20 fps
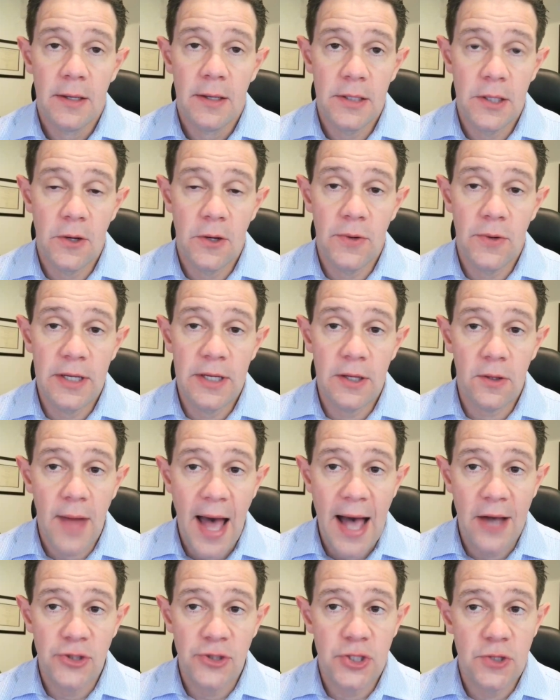you know it
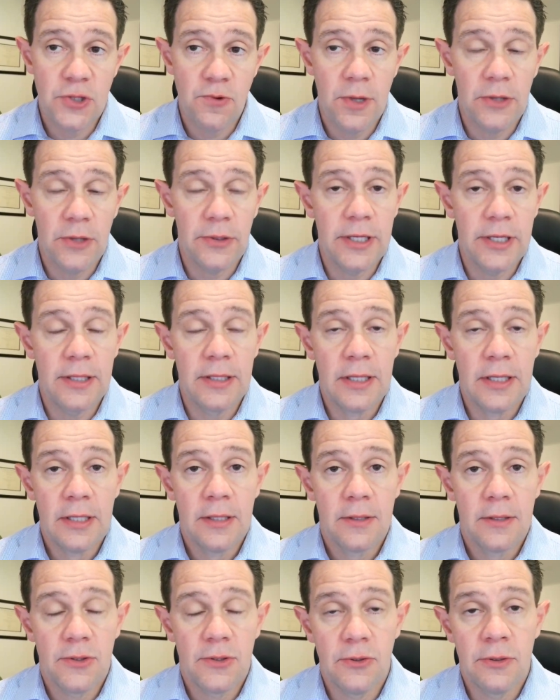allows you really
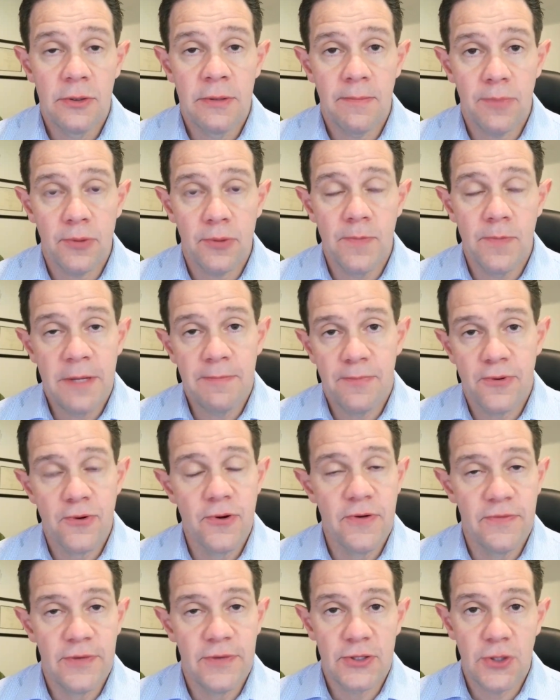to
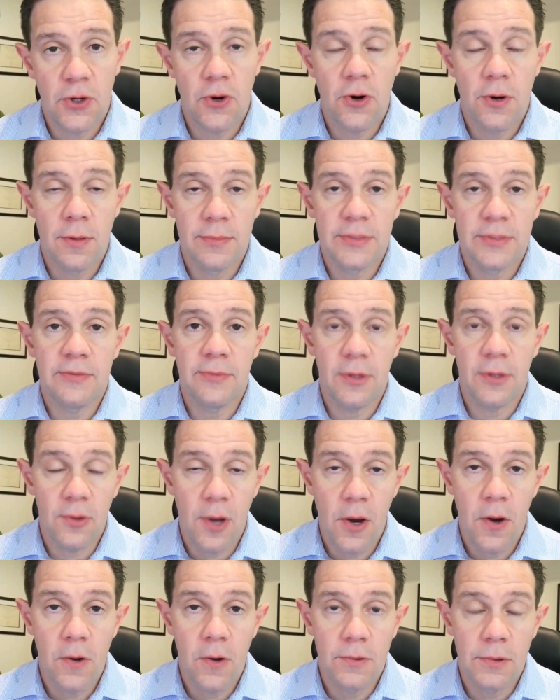improve the terms of the
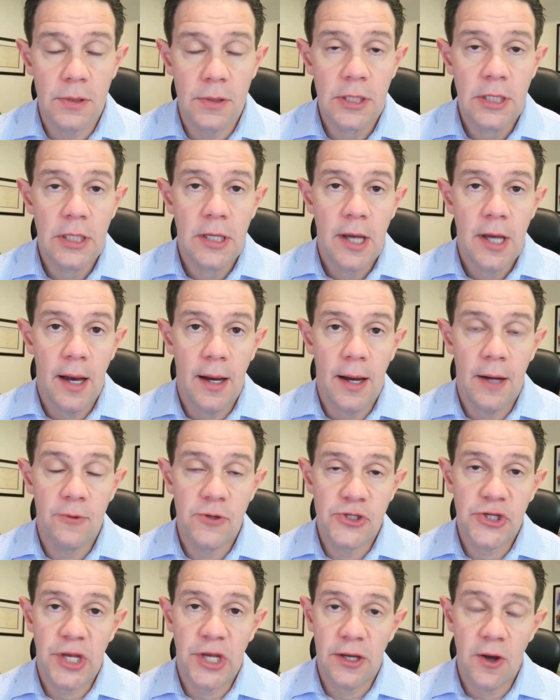loan, uh,
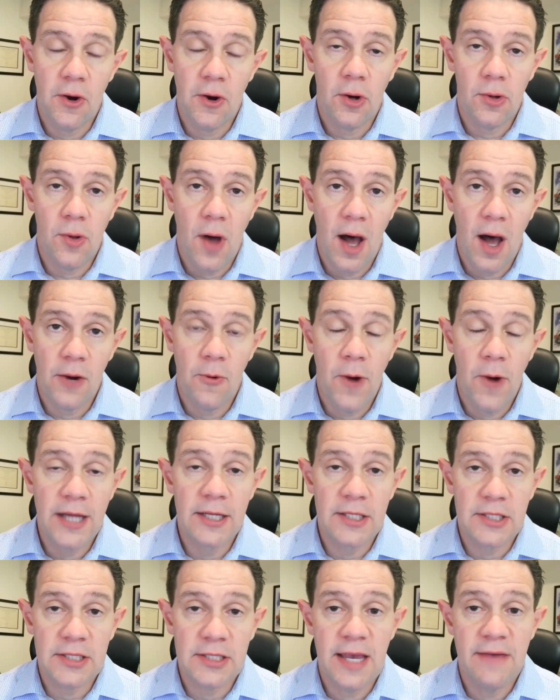which can yeah. go a long way
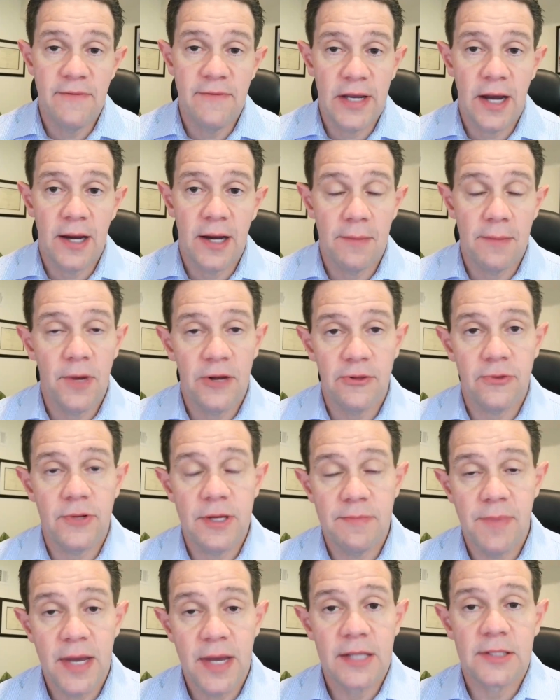to saving on a
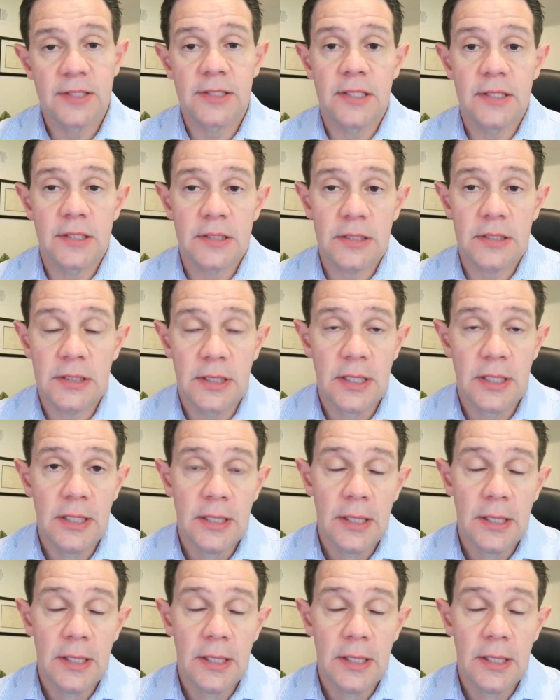monthly basis.